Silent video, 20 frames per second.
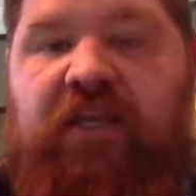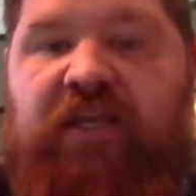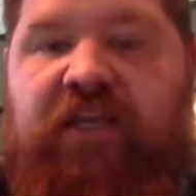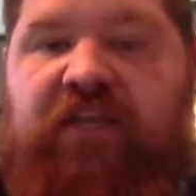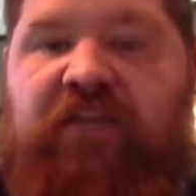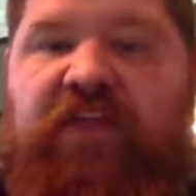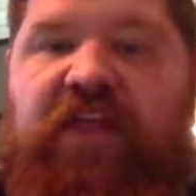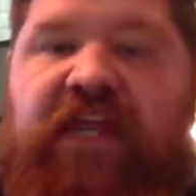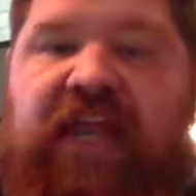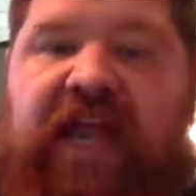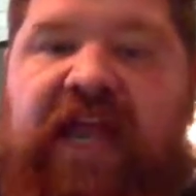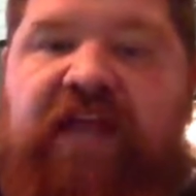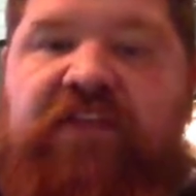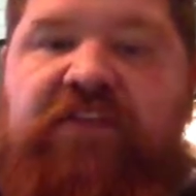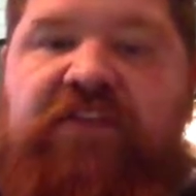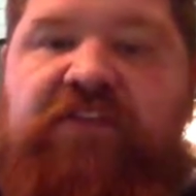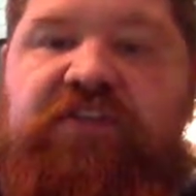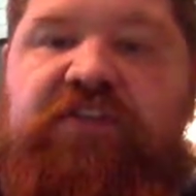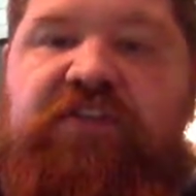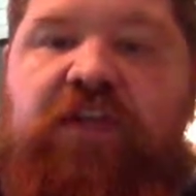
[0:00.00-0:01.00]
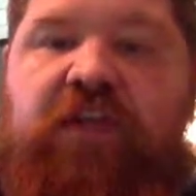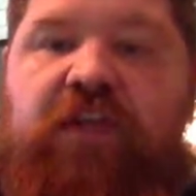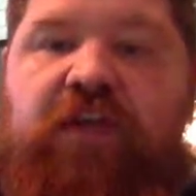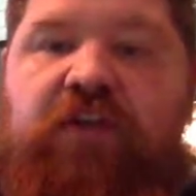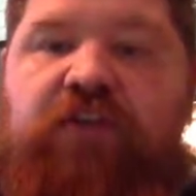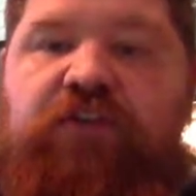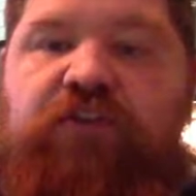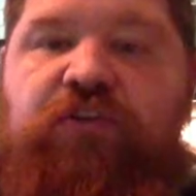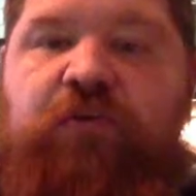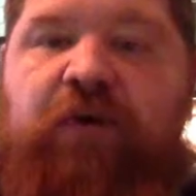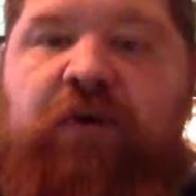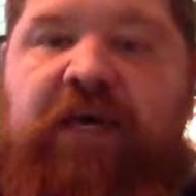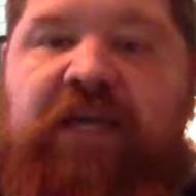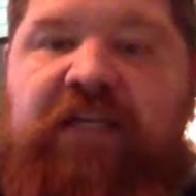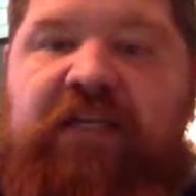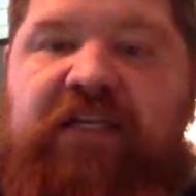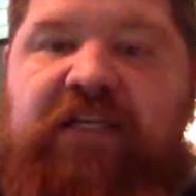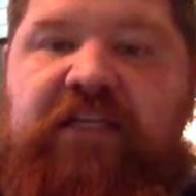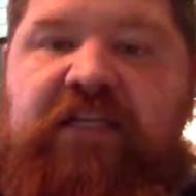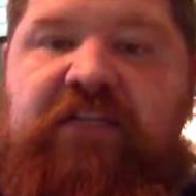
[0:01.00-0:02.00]
He then asks, do I
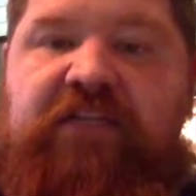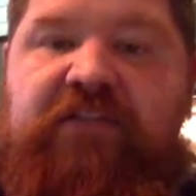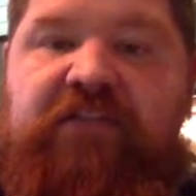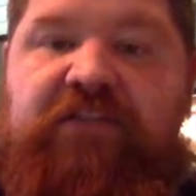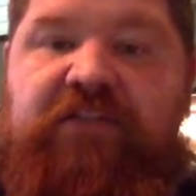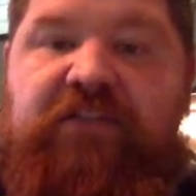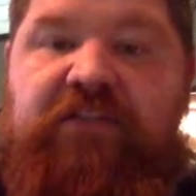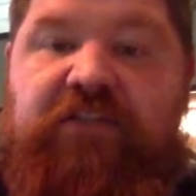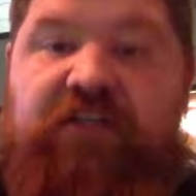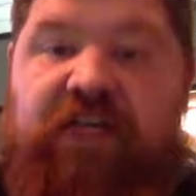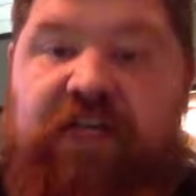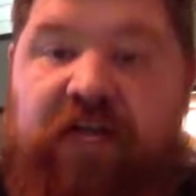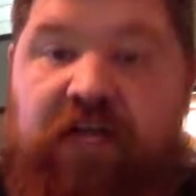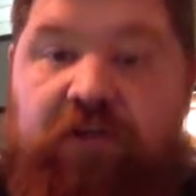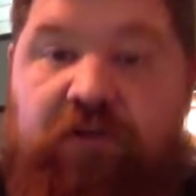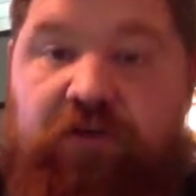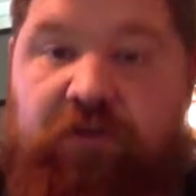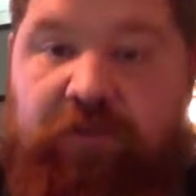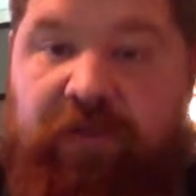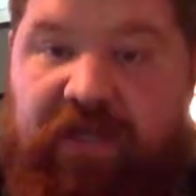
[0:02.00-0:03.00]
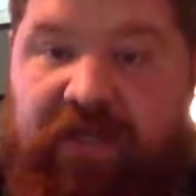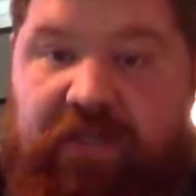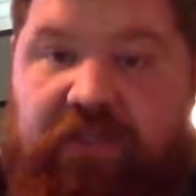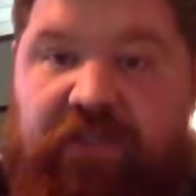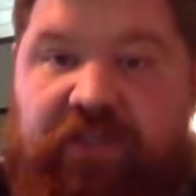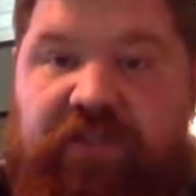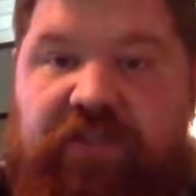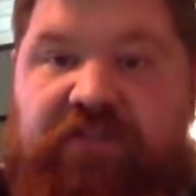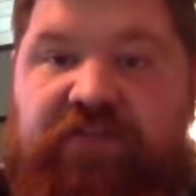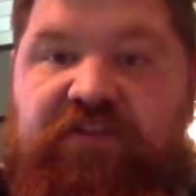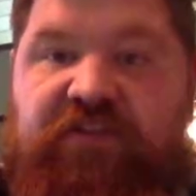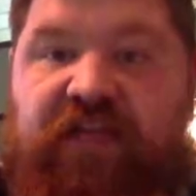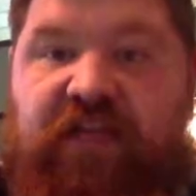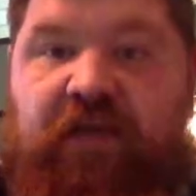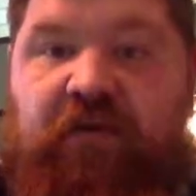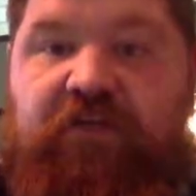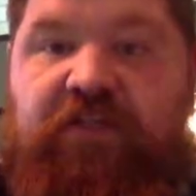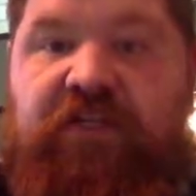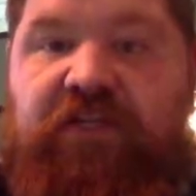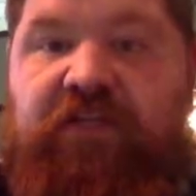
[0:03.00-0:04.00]
need to color my clean
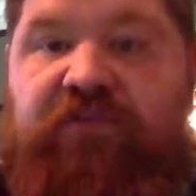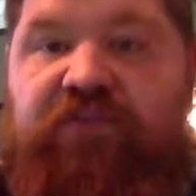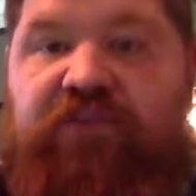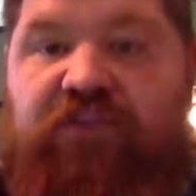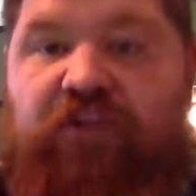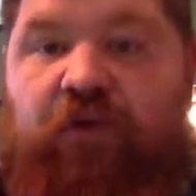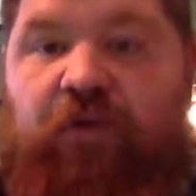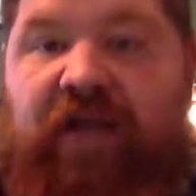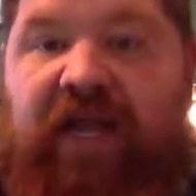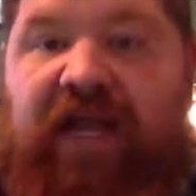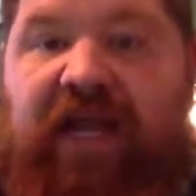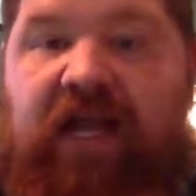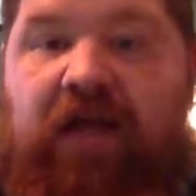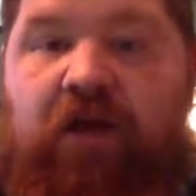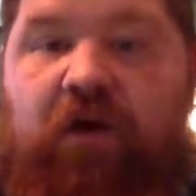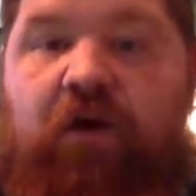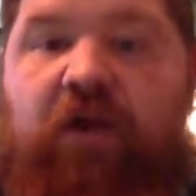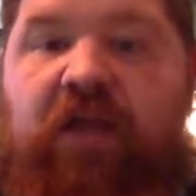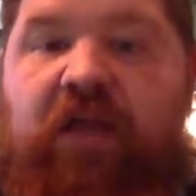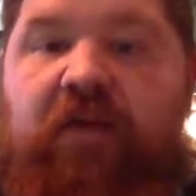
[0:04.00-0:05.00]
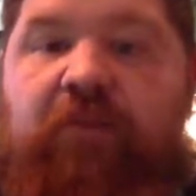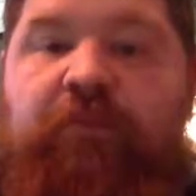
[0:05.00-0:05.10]
sound, and if so, how?